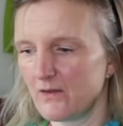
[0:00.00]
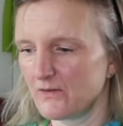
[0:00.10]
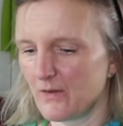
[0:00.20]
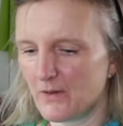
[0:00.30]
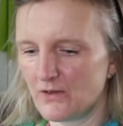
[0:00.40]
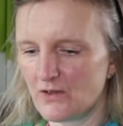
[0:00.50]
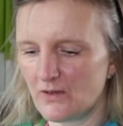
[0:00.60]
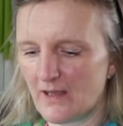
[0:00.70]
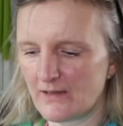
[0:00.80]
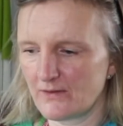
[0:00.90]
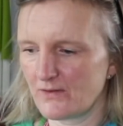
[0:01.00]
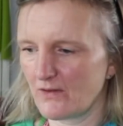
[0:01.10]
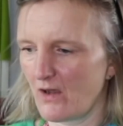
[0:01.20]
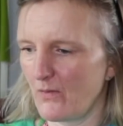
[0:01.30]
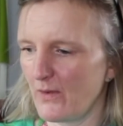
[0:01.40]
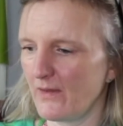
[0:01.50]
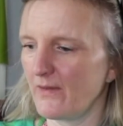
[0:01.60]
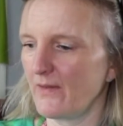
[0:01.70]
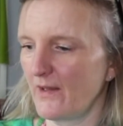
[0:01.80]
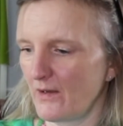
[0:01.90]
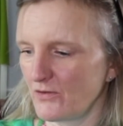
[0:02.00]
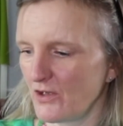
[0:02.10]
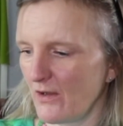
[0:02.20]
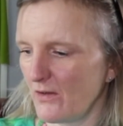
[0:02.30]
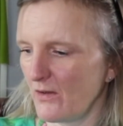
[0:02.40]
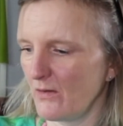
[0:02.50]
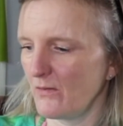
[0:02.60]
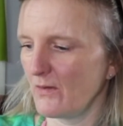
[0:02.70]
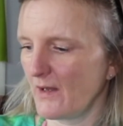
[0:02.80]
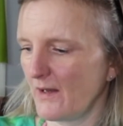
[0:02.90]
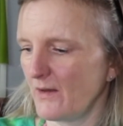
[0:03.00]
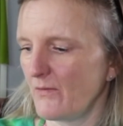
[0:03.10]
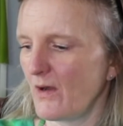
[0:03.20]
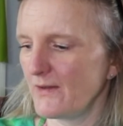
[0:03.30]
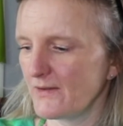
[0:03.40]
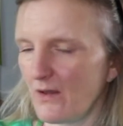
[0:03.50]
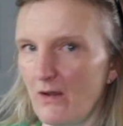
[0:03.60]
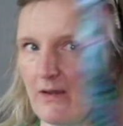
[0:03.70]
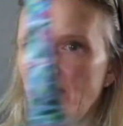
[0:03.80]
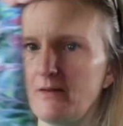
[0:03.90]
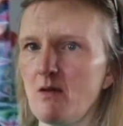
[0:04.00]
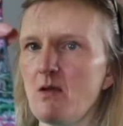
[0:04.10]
So I'm going to do that to start with, and then I'll show you getting the right size.